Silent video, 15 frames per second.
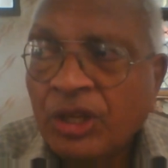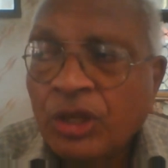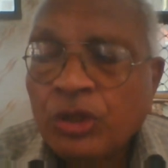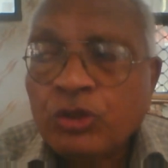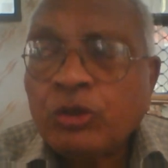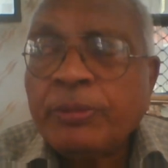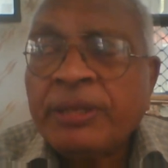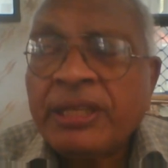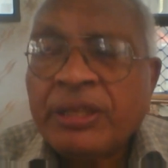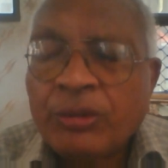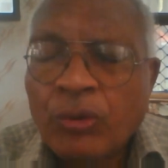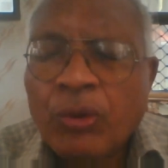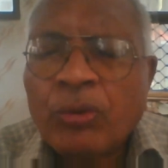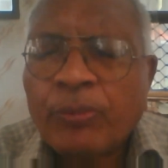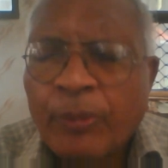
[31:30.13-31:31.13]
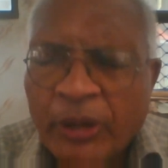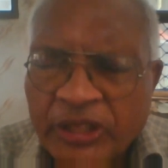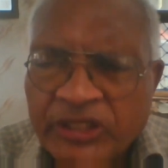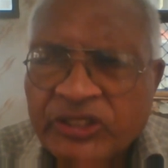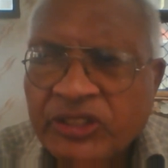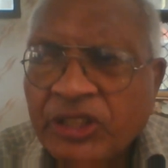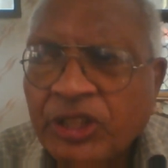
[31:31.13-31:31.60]
You may know
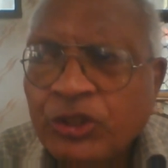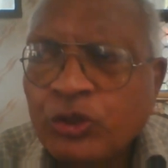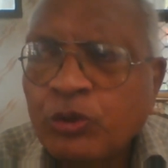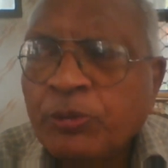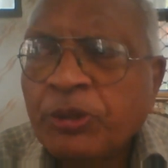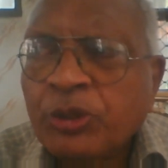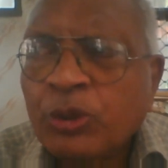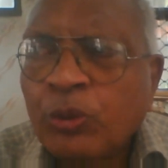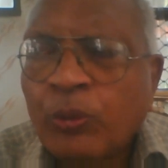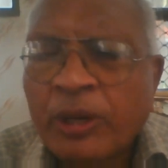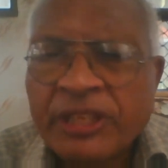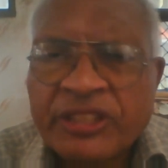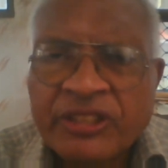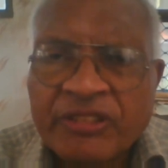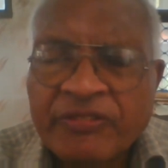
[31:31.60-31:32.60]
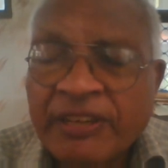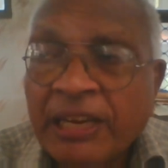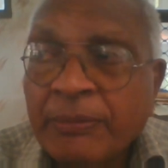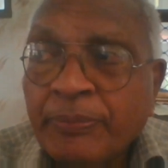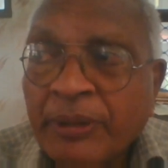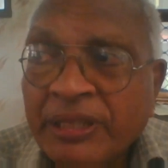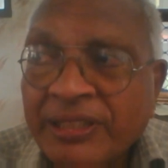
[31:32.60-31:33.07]
policies, you may know what is
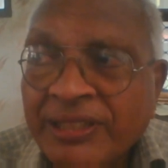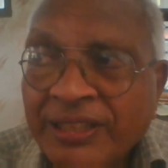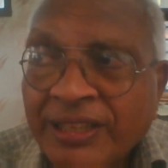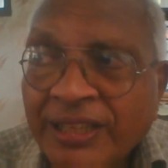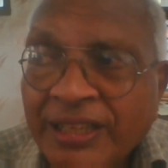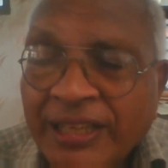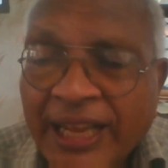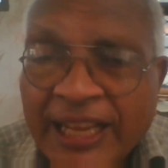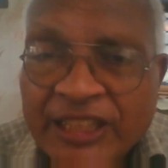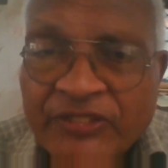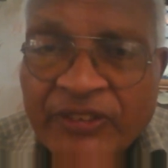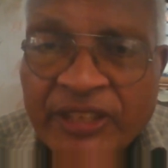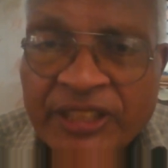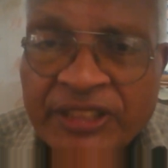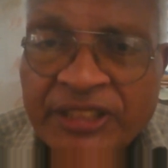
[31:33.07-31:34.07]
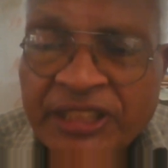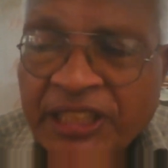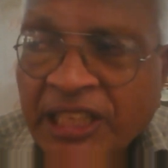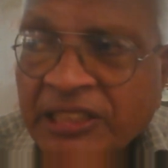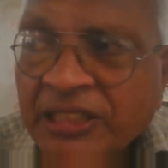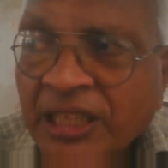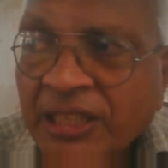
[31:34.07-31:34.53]
required, but as far as
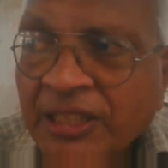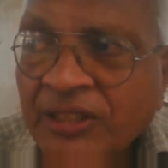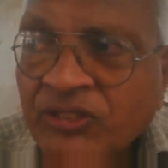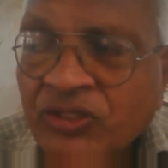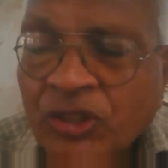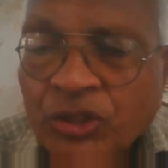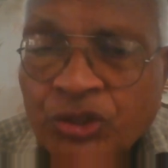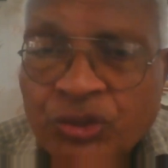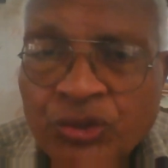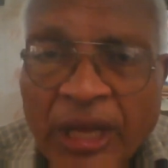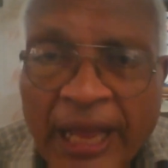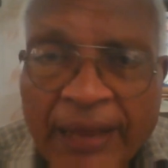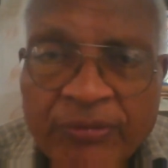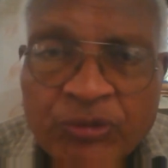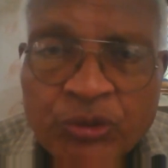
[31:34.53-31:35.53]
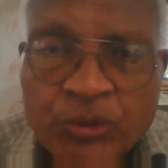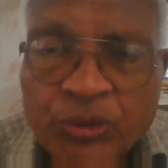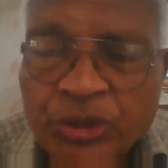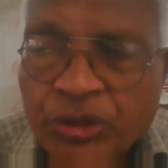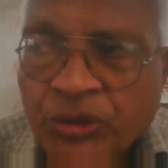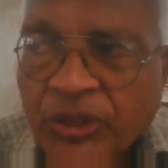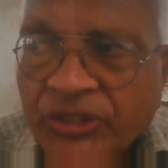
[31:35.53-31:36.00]
details are concerned, you have to
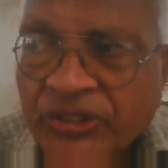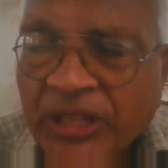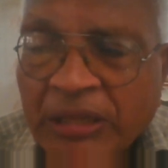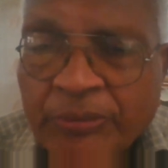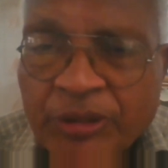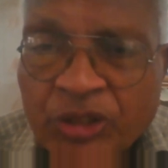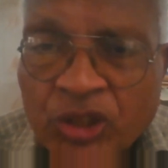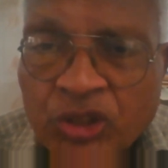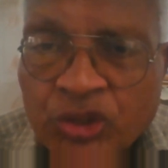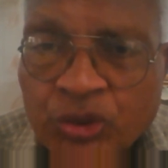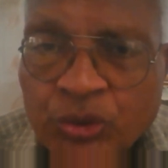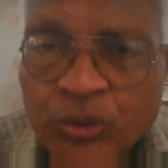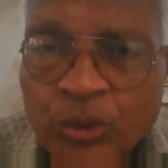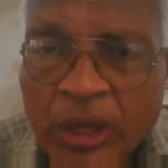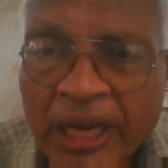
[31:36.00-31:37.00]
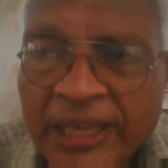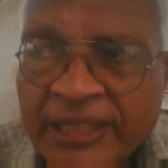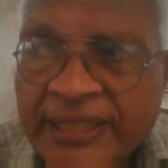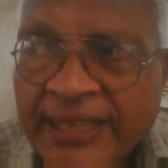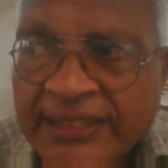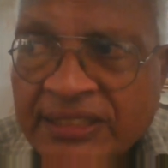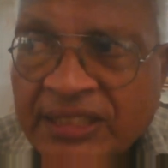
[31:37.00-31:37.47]
do it yourself because you are
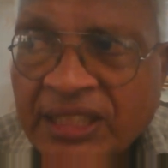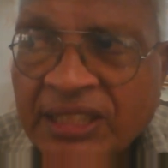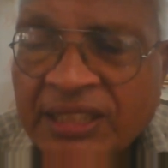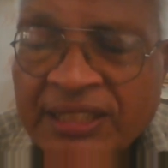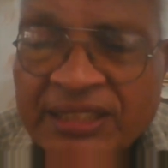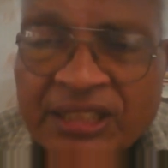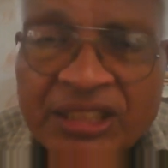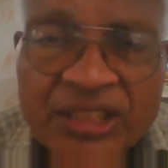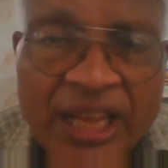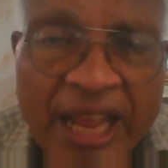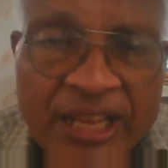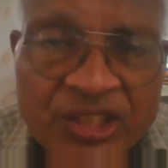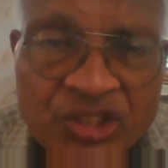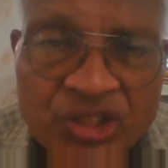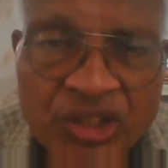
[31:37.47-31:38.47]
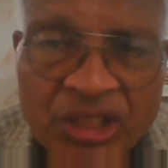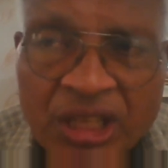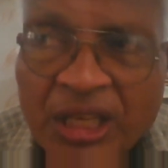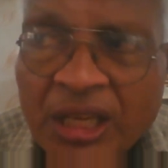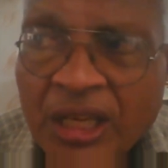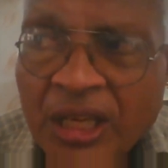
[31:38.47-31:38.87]
designated engineer,